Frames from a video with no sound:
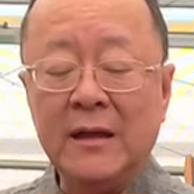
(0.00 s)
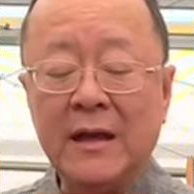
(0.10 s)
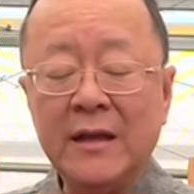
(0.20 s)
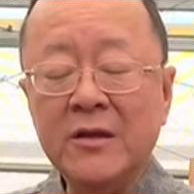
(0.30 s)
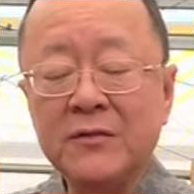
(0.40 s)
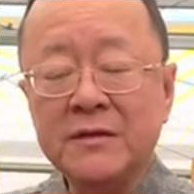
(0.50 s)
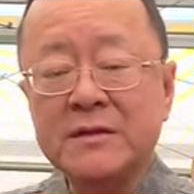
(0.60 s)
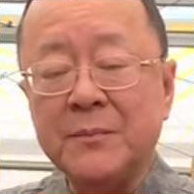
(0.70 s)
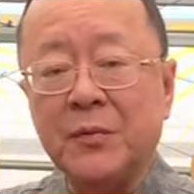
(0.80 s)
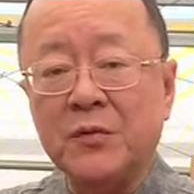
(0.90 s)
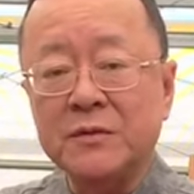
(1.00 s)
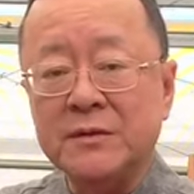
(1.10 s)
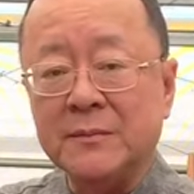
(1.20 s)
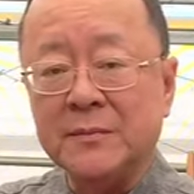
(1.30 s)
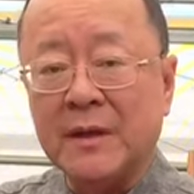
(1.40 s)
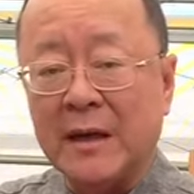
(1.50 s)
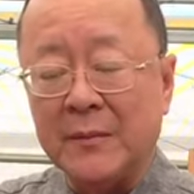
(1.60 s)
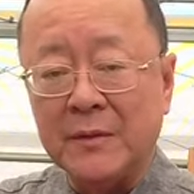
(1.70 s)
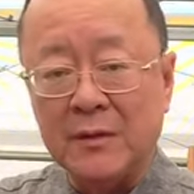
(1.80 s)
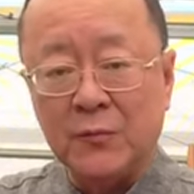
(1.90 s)
Any of this symposium type,
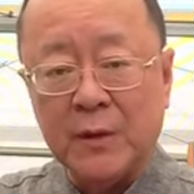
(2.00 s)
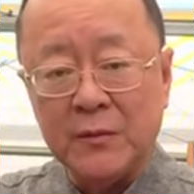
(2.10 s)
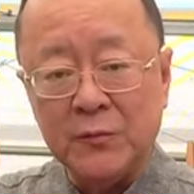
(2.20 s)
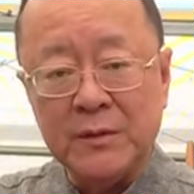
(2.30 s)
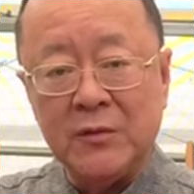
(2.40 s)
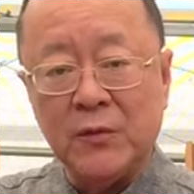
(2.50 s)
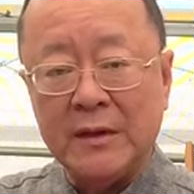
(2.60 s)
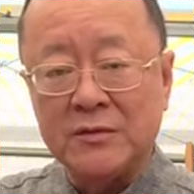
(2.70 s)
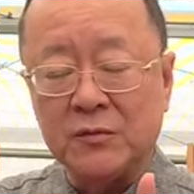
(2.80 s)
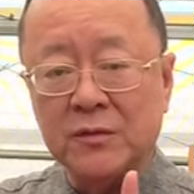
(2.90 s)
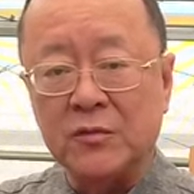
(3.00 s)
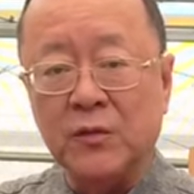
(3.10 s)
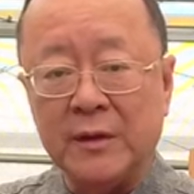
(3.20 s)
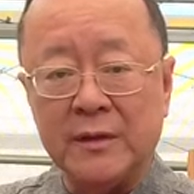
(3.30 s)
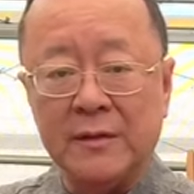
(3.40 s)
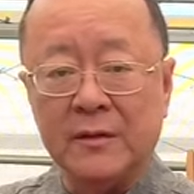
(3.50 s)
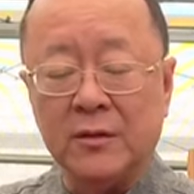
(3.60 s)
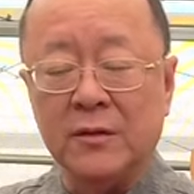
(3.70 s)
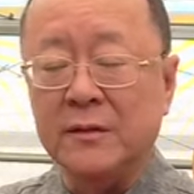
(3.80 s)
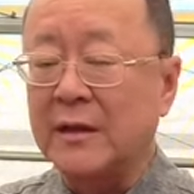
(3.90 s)
the one with the rhizome running, you
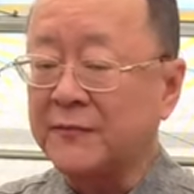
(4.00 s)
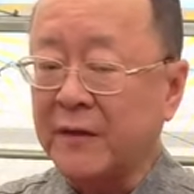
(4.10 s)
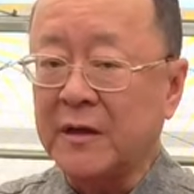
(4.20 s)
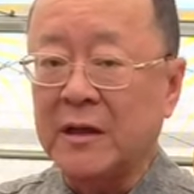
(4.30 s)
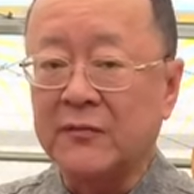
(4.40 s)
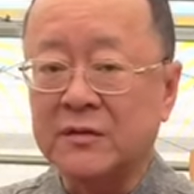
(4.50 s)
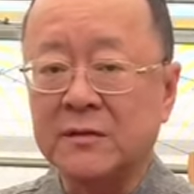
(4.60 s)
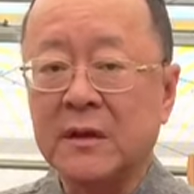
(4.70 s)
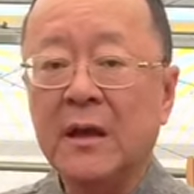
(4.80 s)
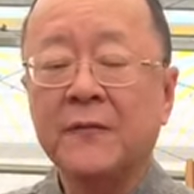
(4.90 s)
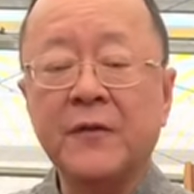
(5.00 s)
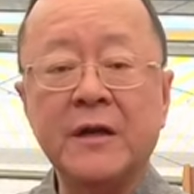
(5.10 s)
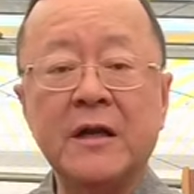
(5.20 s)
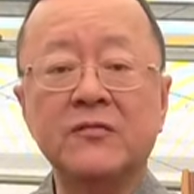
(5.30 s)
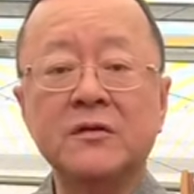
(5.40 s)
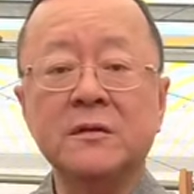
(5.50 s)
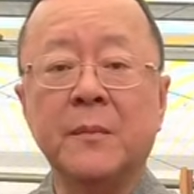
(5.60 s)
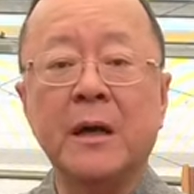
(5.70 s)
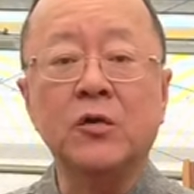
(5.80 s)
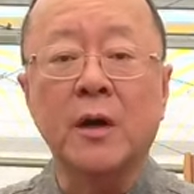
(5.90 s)
know, not Phalaenopsis. Phalaenopsis is a
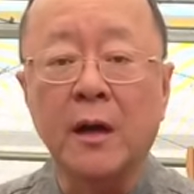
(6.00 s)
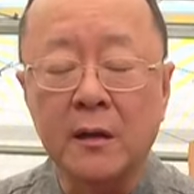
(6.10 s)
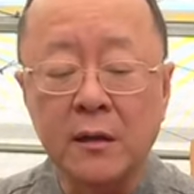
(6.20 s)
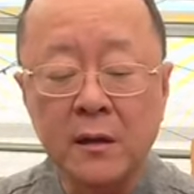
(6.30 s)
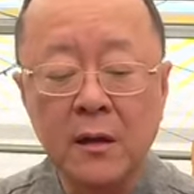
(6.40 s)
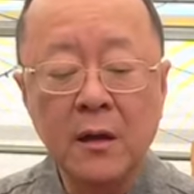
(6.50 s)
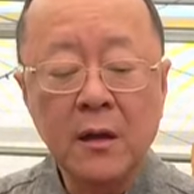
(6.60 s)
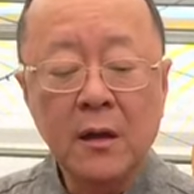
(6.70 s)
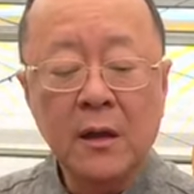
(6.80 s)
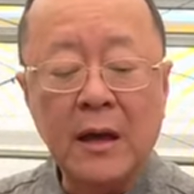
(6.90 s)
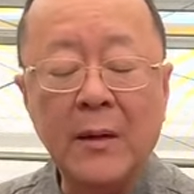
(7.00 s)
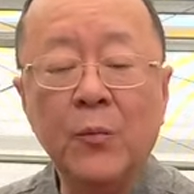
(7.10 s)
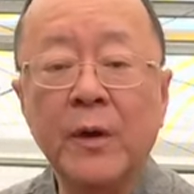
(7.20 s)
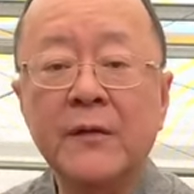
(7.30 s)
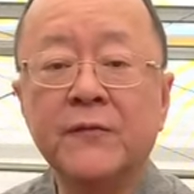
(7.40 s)
monocot. I'm waiting